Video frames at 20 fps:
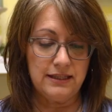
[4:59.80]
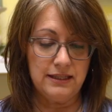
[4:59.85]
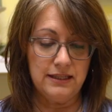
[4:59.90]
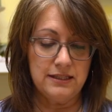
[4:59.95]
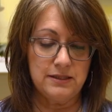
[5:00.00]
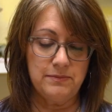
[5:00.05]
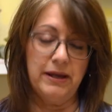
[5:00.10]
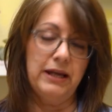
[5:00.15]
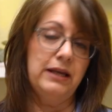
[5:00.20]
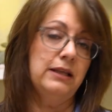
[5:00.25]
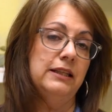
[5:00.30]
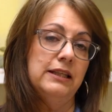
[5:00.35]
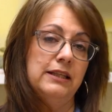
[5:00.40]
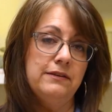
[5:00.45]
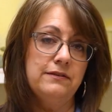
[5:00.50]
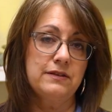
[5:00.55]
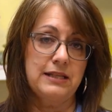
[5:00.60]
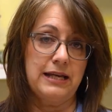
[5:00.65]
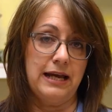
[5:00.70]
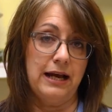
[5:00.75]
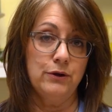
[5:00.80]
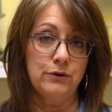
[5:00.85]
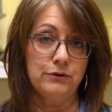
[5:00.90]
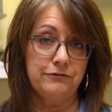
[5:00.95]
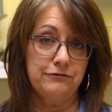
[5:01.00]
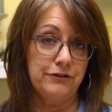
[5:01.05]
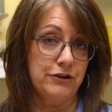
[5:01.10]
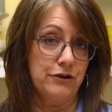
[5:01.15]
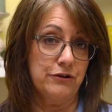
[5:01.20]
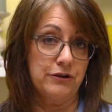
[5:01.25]
these bay leaves out
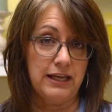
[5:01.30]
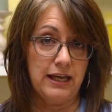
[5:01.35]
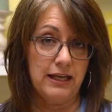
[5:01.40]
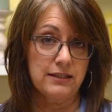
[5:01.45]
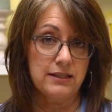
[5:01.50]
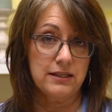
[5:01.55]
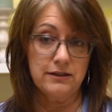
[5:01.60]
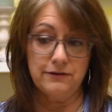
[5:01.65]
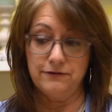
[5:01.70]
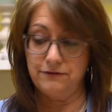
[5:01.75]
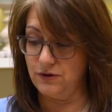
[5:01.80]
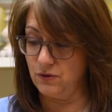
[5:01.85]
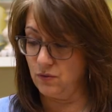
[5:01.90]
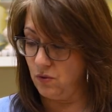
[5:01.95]
for your guests if you